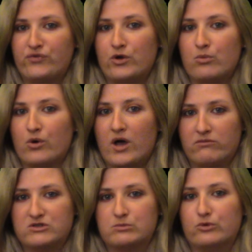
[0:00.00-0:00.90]
feel more
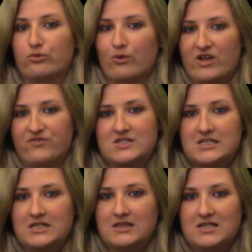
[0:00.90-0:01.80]
comfortable
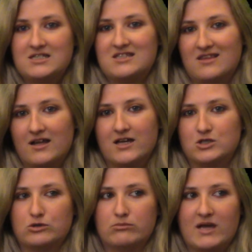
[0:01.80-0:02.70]
revisiting this than I
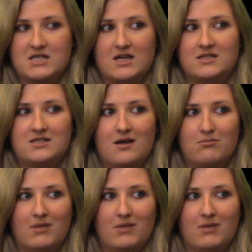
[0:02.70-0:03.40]
do Manhunter.